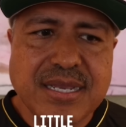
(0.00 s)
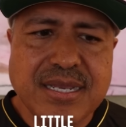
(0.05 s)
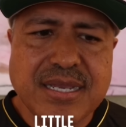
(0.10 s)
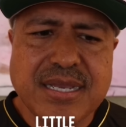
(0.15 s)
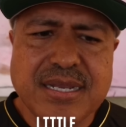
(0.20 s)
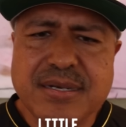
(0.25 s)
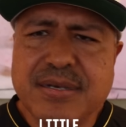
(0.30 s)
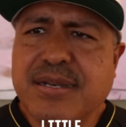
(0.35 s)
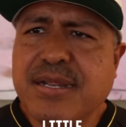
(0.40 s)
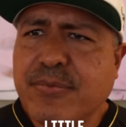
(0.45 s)

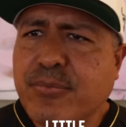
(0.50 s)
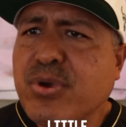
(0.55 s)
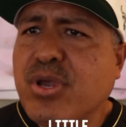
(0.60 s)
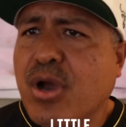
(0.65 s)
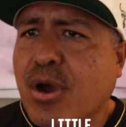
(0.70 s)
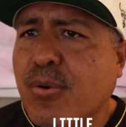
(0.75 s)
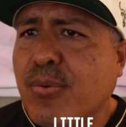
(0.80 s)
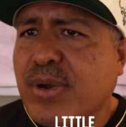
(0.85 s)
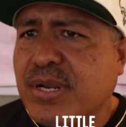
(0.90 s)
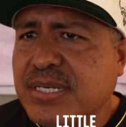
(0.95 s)
and we
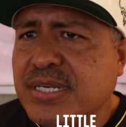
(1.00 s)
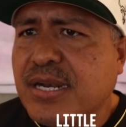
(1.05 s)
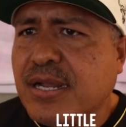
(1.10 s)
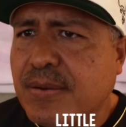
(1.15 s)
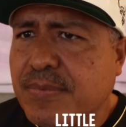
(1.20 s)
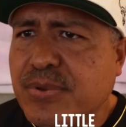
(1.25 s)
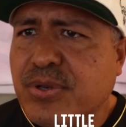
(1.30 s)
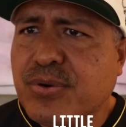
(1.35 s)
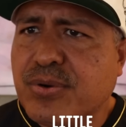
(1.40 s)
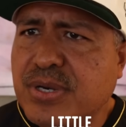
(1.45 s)
all ended
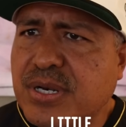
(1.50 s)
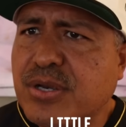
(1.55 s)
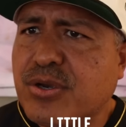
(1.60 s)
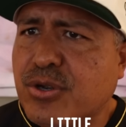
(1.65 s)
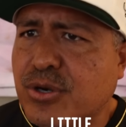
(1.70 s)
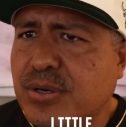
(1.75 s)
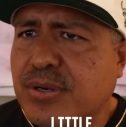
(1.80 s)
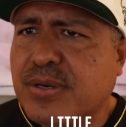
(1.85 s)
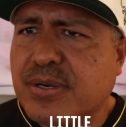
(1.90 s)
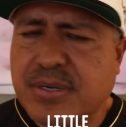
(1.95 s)
up, you
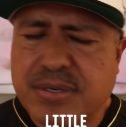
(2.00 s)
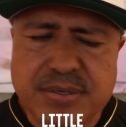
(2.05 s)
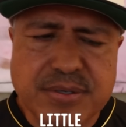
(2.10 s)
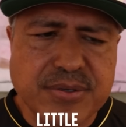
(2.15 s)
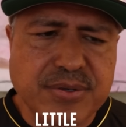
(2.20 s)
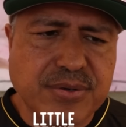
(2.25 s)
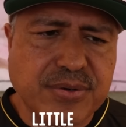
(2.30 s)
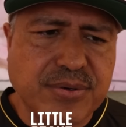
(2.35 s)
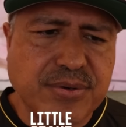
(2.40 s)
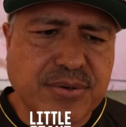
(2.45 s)

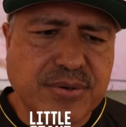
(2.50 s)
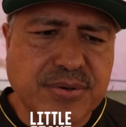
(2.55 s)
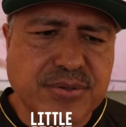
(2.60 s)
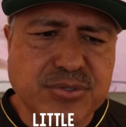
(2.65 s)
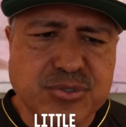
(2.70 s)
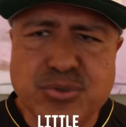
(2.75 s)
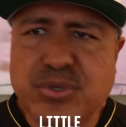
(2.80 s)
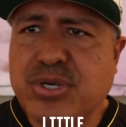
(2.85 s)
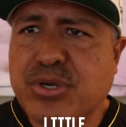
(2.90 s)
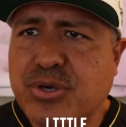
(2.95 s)
know,
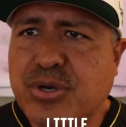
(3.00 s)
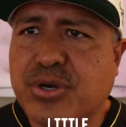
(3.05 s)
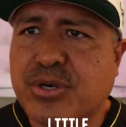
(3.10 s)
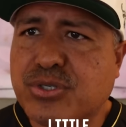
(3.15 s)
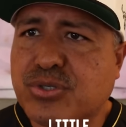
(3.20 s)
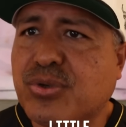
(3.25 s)
doing good.